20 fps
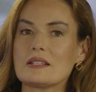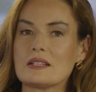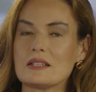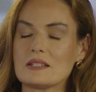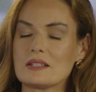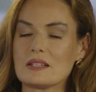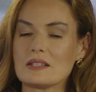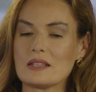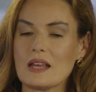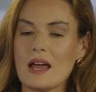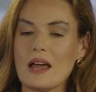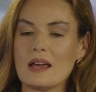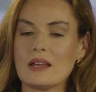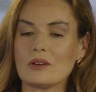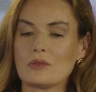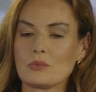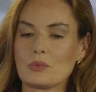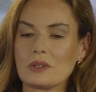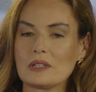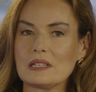Does that
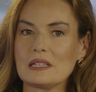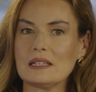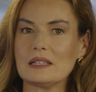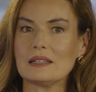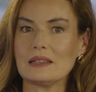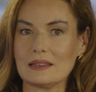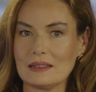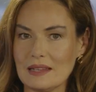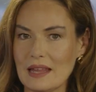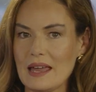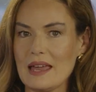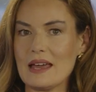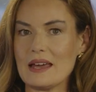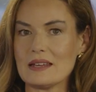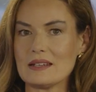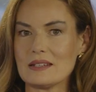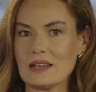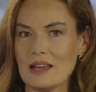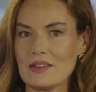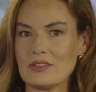really
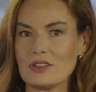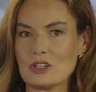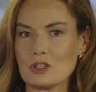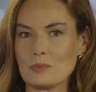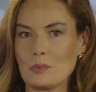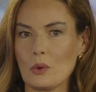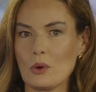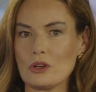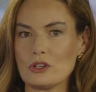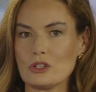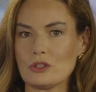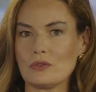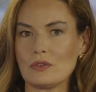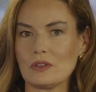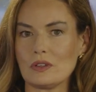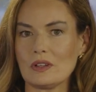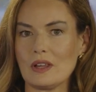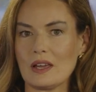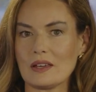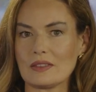land at this point? Do you
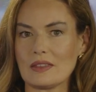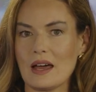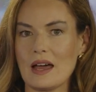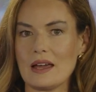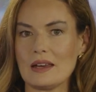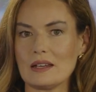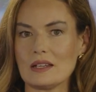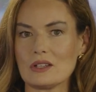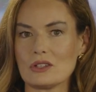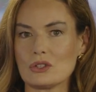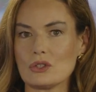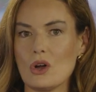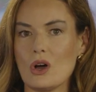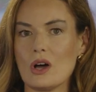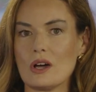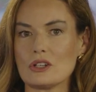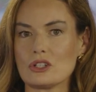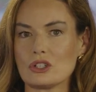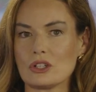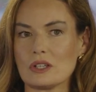feel like that is
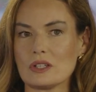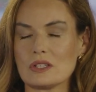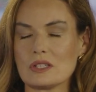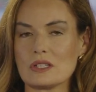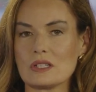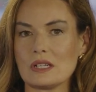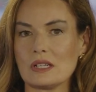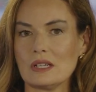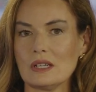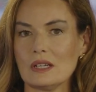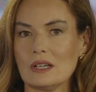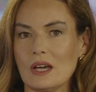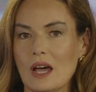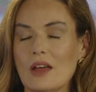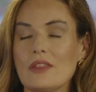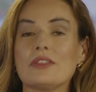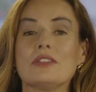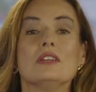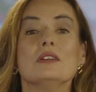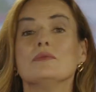not just a
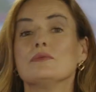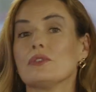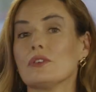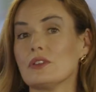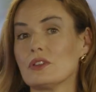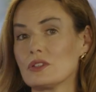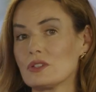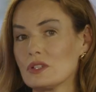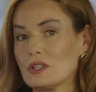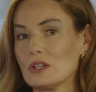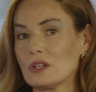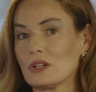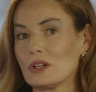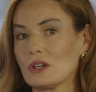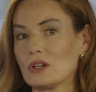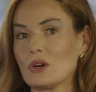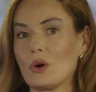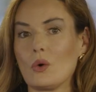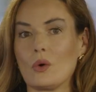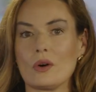theme for this
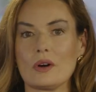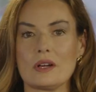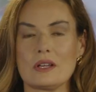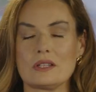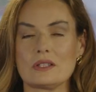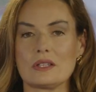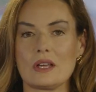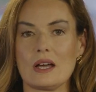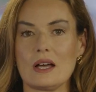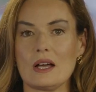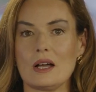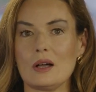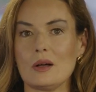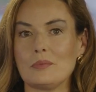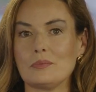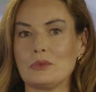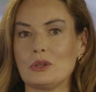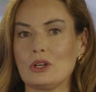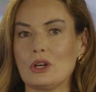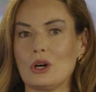year, or it's
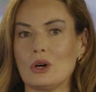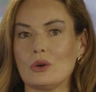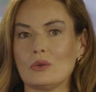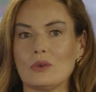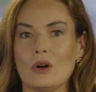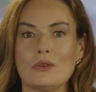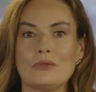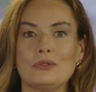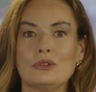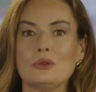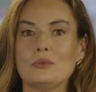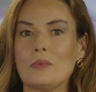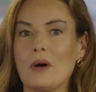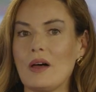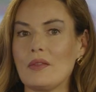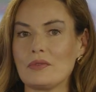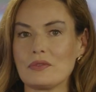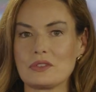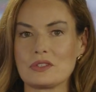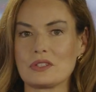a few
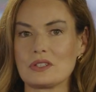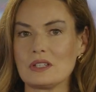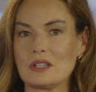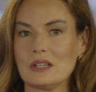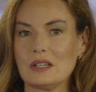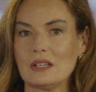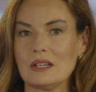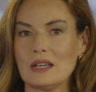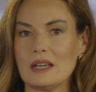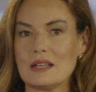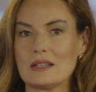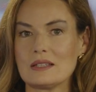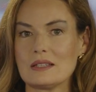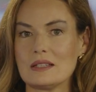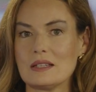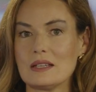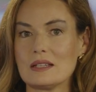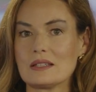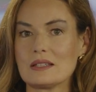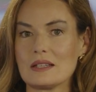months?
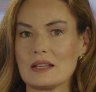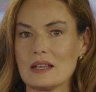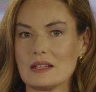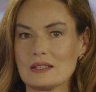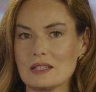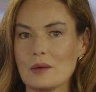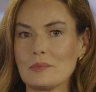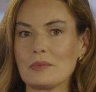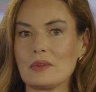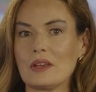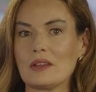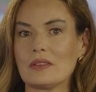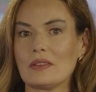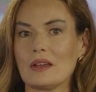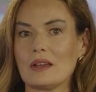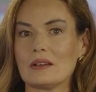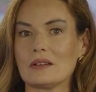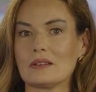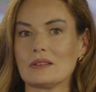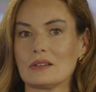It's something
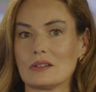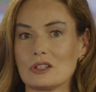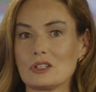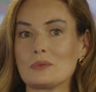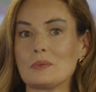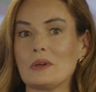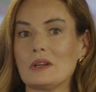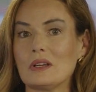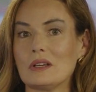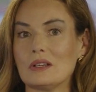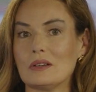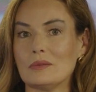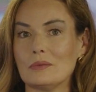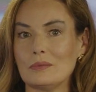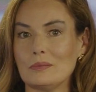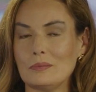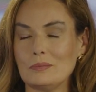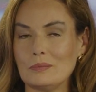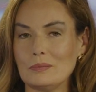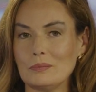that there's been
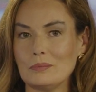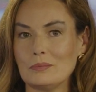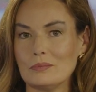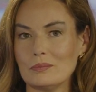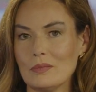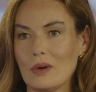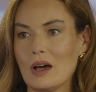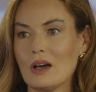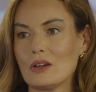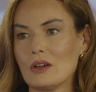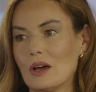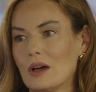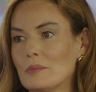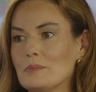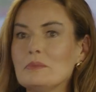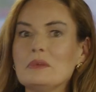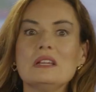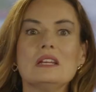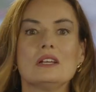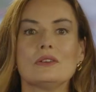a
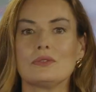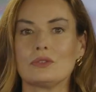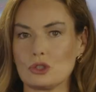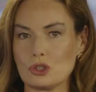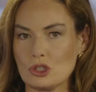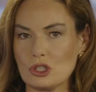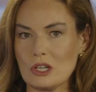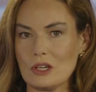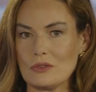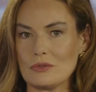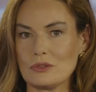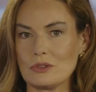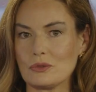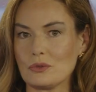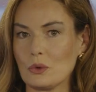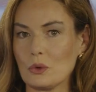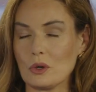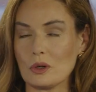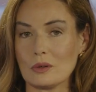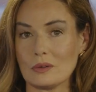meaningful shift
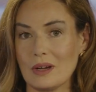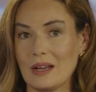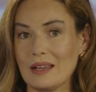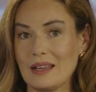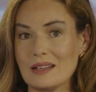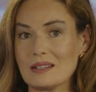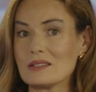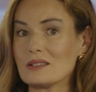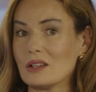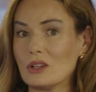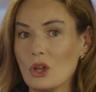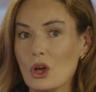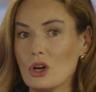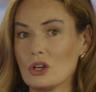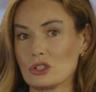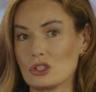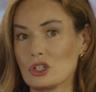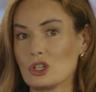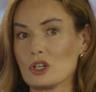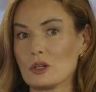for, I guess, the
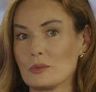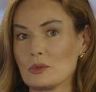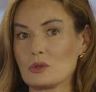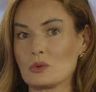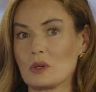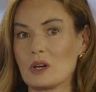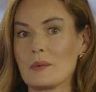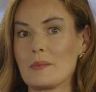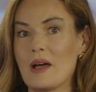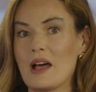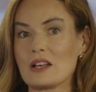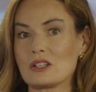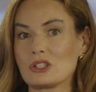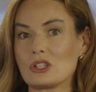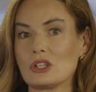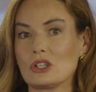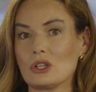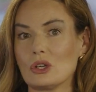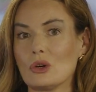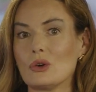long term is what I'm
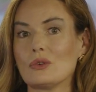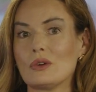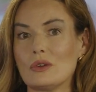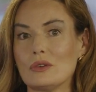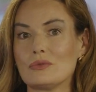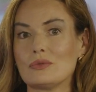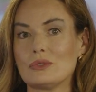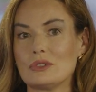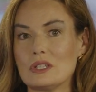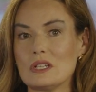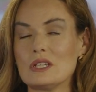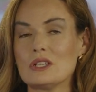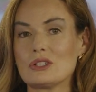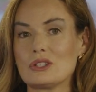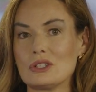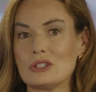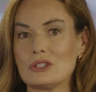asking you, into